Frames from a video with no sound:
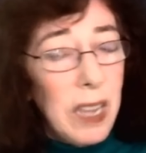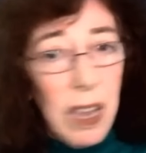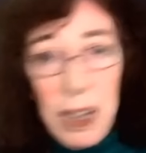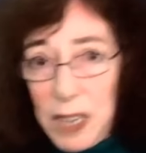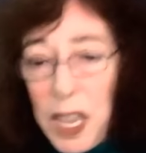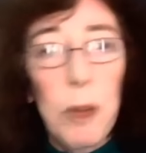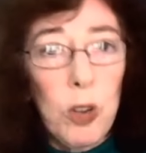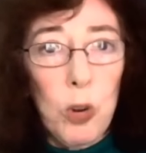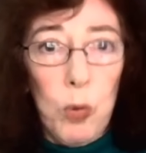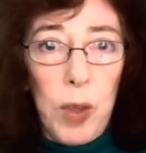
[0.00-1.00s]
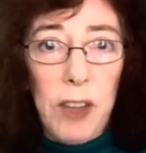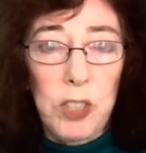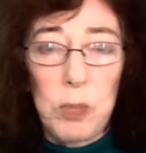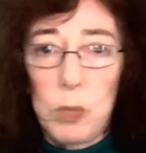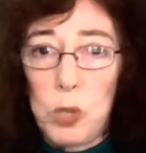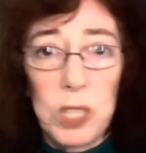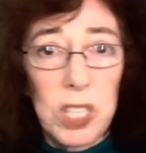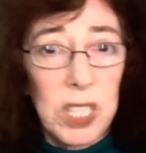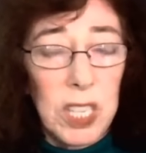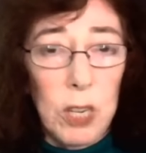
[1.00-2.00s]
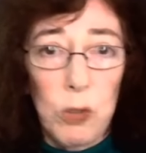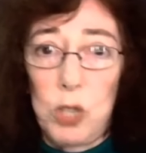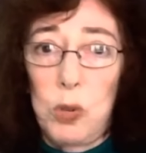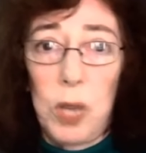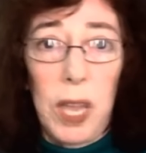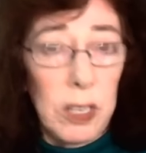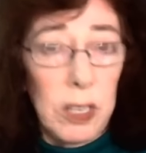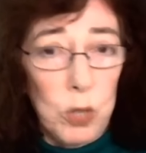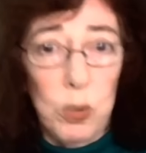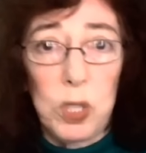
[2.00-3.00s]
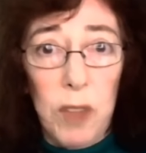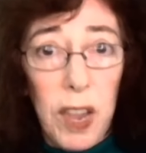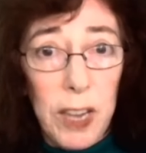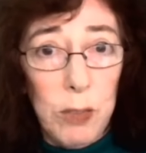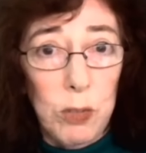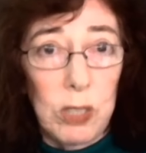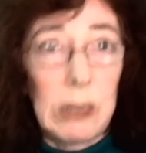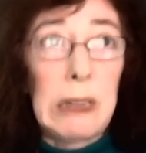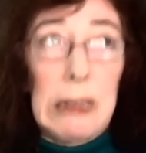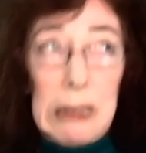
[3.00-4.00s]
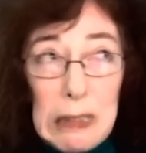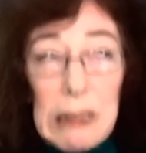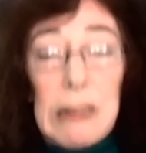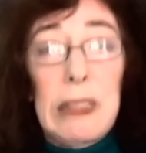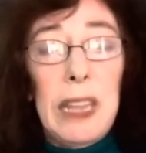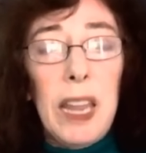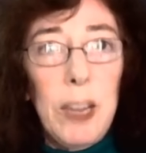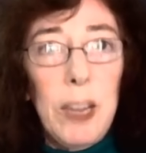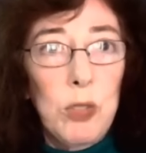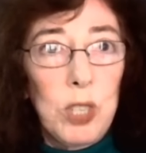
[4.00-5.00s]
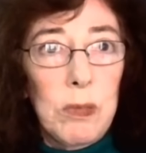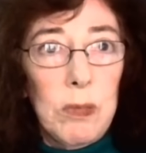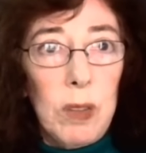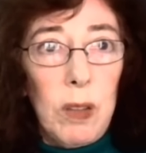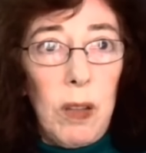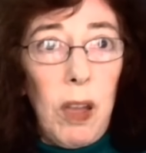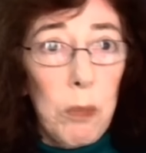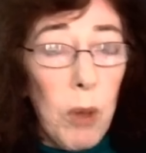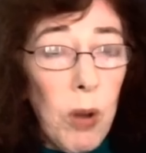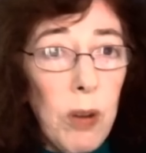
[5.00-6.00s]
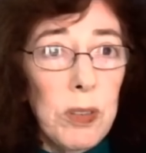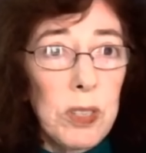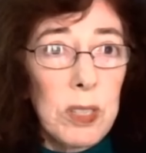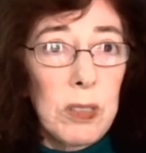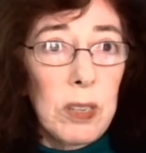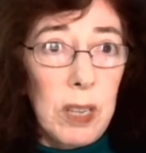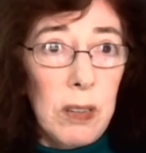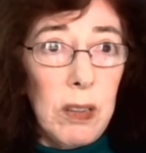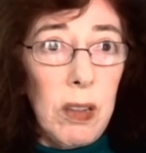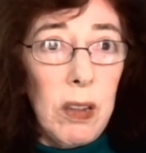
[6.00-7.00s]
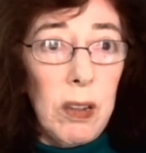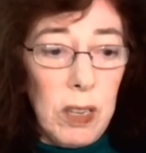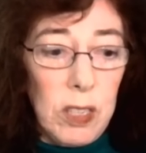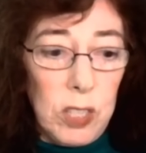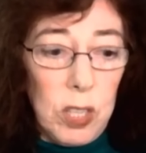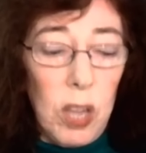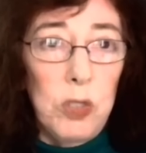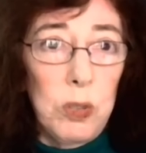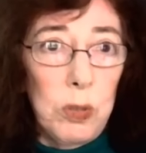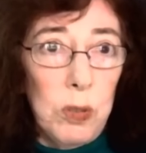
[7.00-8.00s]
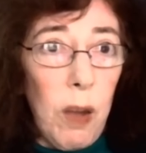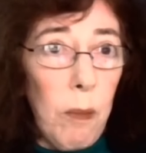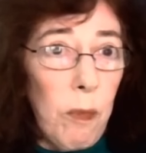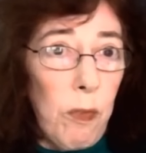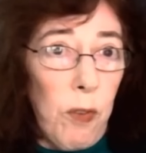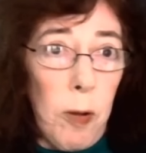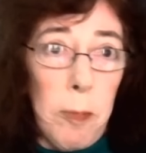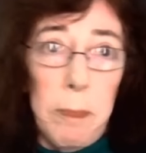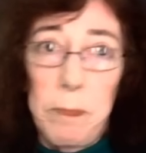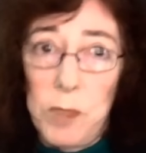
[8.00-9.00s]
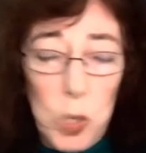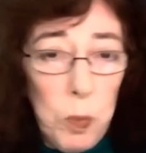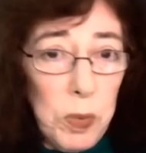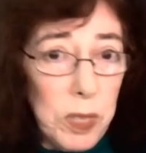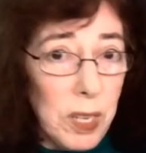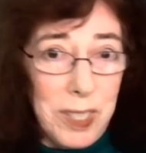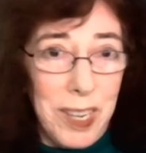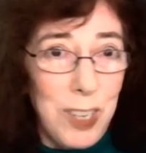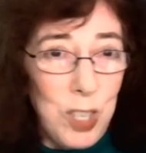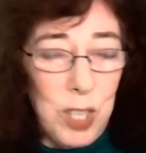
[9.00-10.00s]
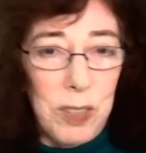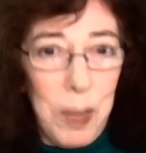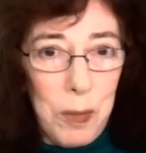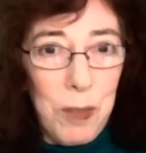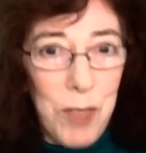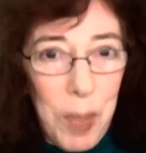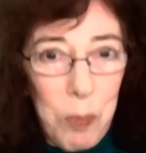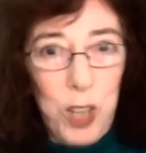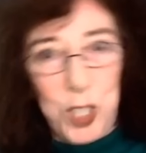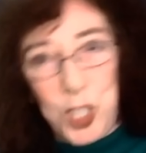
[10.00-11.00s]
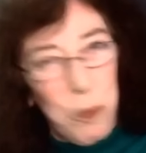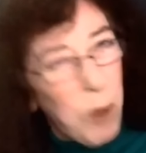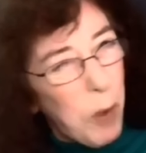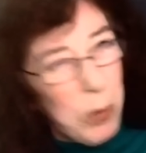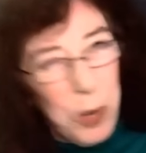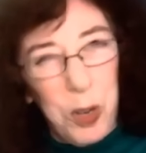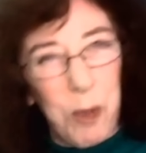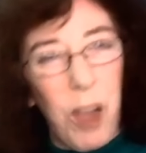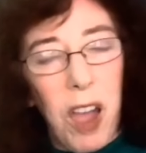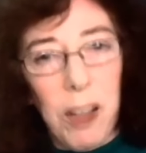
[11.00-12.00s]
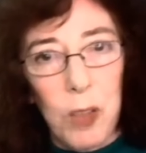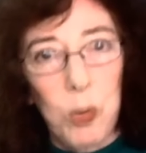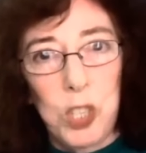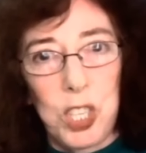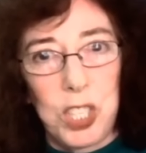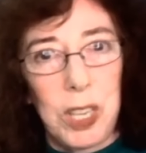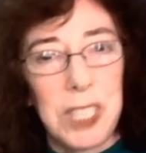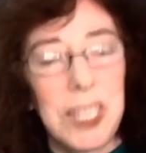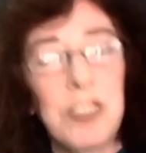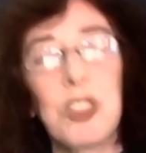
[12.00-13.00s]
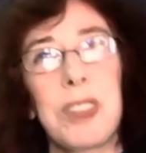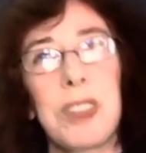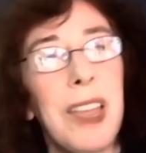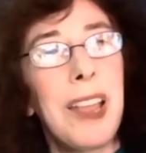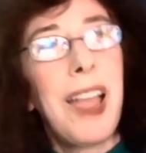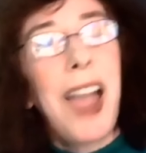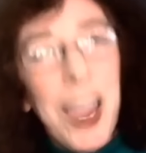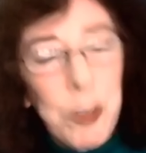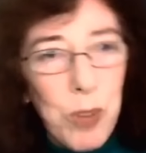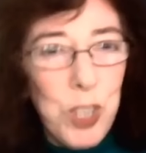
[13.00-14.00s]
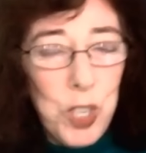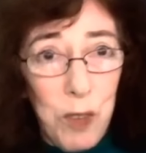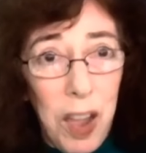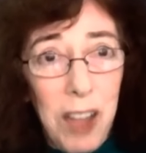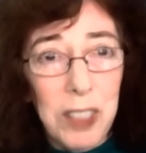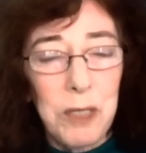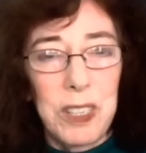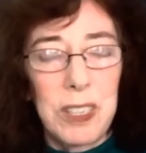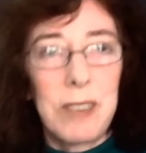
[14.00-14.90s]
chemical reaction between CO2 and a source of hydrogen. That hydrogen on Mars is thought to come from serpentinization. That process you've probably heard of, which is essentially the hydration of olivine